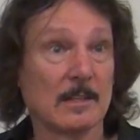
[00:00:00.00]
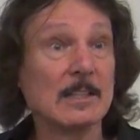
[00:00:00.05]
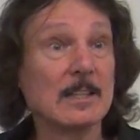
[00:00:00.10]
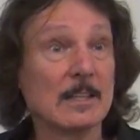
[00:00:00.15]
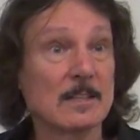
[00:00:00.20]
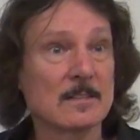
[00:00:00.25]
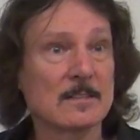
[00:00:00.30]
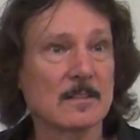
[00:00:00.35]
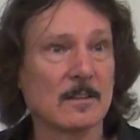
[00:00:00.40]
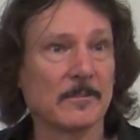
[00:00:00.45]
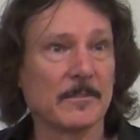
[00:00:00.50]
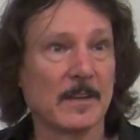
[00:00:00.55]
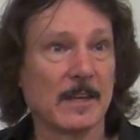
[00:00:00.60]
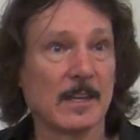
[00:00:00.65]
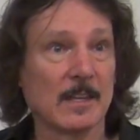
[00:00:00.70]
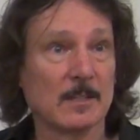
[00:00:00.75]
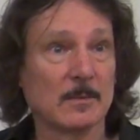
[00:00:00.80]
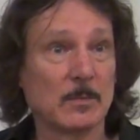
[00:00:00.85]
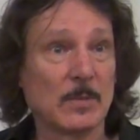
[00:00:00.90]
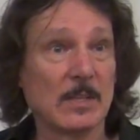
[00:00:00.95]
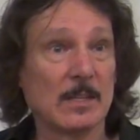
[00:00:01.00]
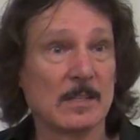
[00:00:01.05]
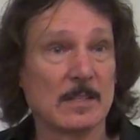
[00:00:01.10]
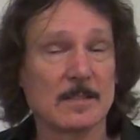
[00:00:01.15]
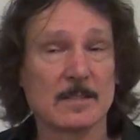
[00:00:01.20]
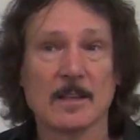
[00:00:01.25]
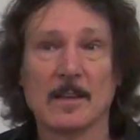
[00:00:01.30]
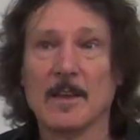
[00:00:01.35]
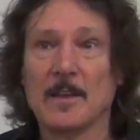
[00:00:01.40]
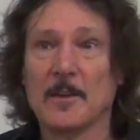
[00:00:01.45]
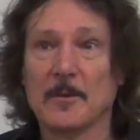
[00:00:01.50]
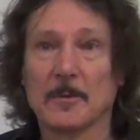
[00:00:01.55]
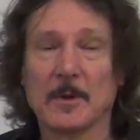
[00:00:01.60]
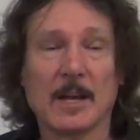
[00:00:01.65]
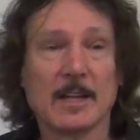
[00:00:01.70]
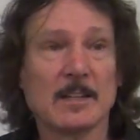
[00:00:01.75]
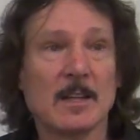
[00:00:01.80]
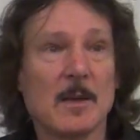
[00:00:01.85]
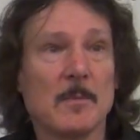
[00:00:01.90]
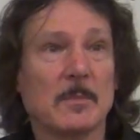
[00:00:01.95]
lists of A and B's,
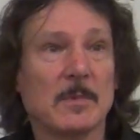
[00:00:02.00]
right?